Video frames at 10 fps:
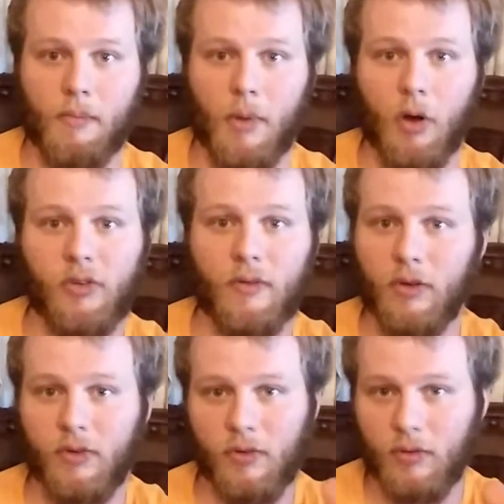Most of
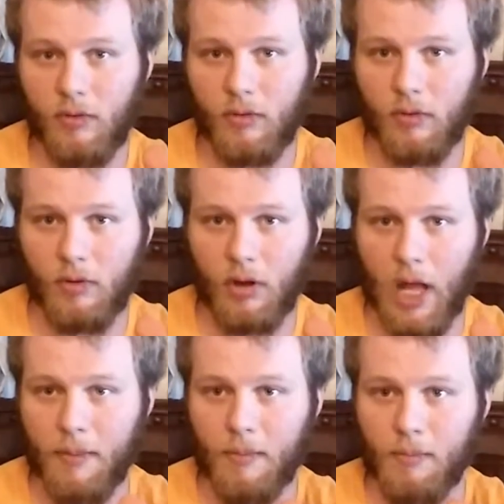us
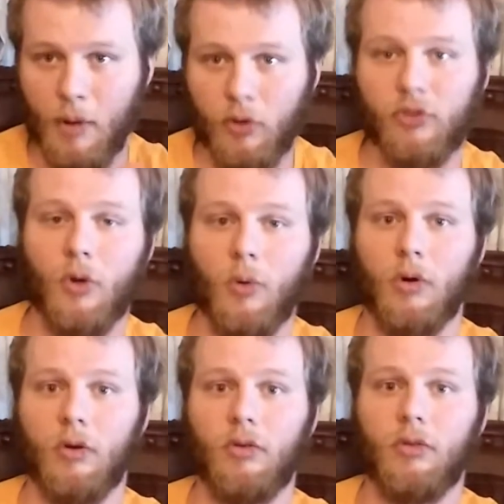at most
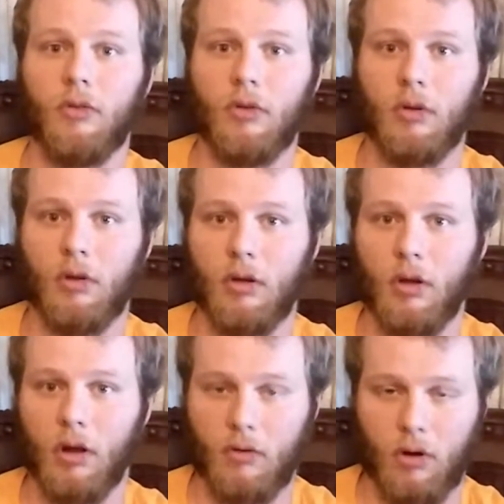stores
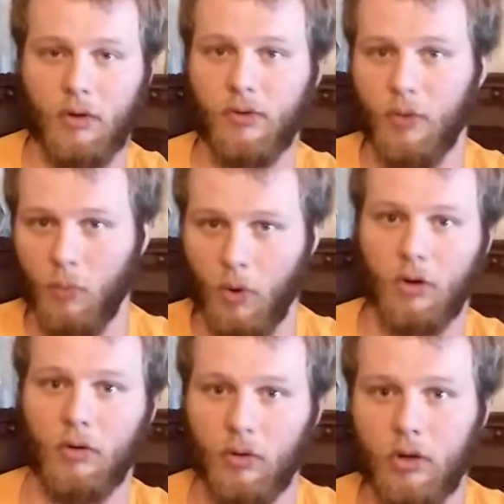across the
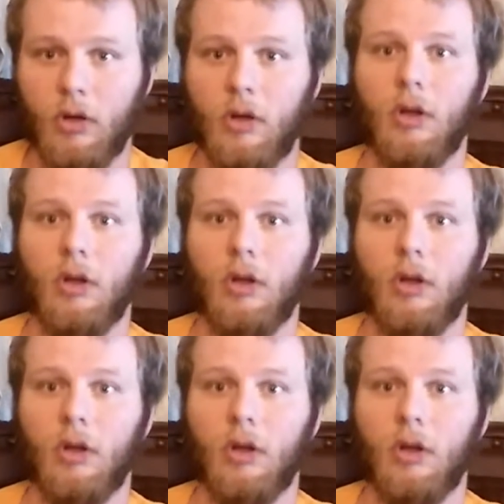world